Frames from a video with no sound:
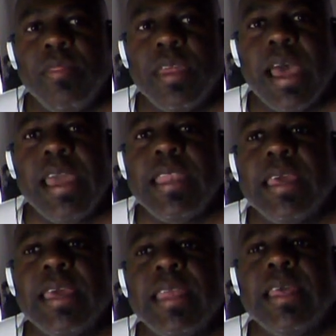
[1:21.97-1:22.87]
than I
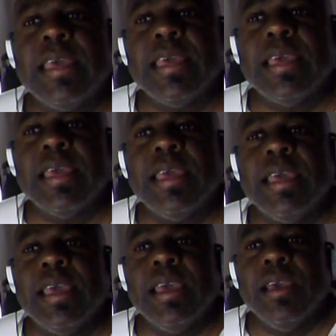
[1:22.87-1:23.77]
did
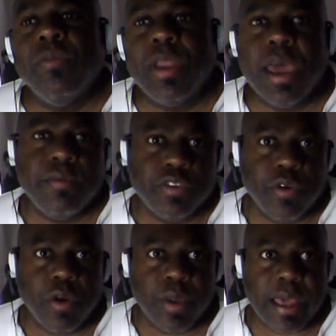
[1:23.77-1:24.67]
when I was
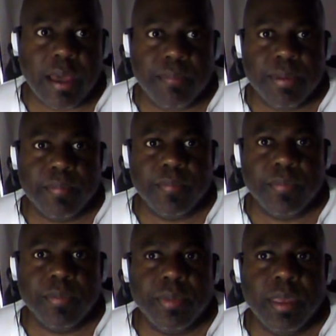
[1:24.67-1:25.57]
growing up.
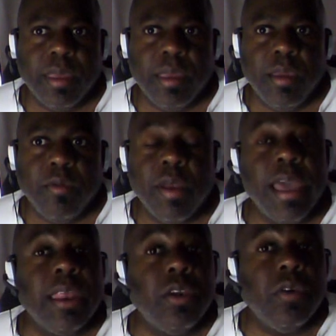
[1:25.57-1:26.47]

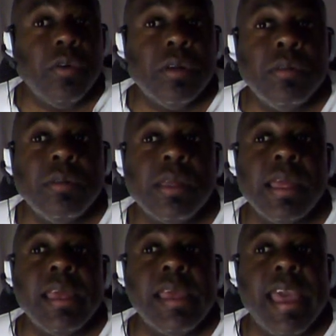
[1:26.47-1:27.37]
Right? And Google
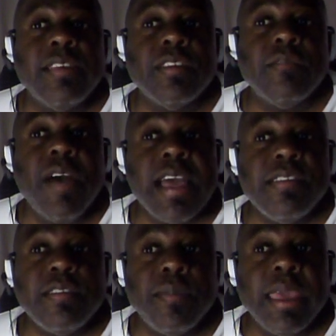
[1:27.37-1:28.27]
has
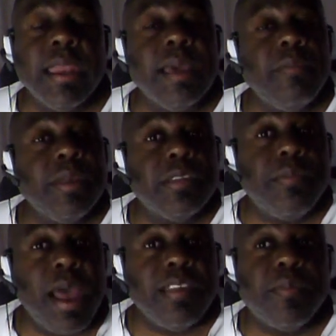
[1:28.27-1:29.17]
advised me, and I'm a bit
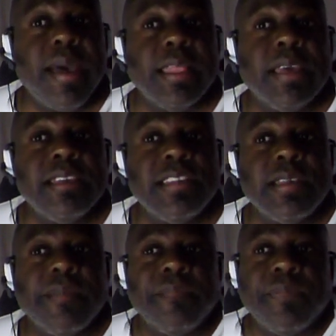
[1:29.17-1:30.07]
surprised by
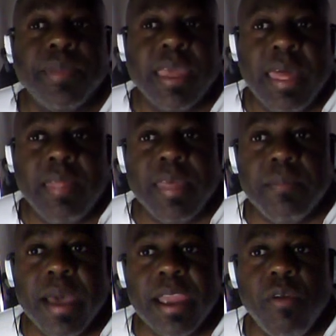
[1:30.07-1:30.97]
this,
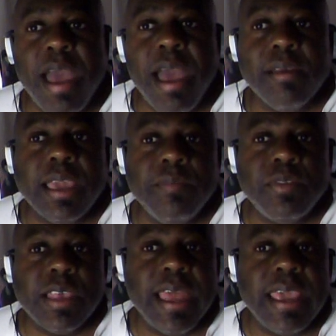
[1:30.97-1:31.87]
that my crowd
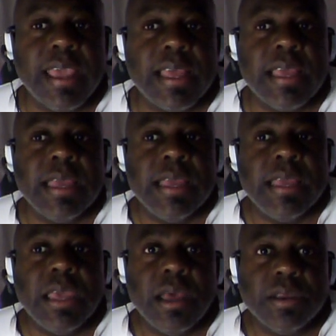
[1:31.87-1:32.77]
keeps getting
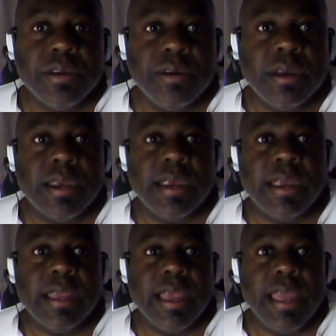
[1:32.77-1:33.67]
younger
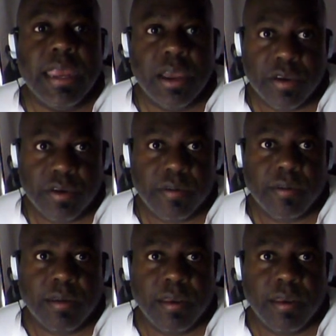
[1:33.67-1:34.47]
and younger.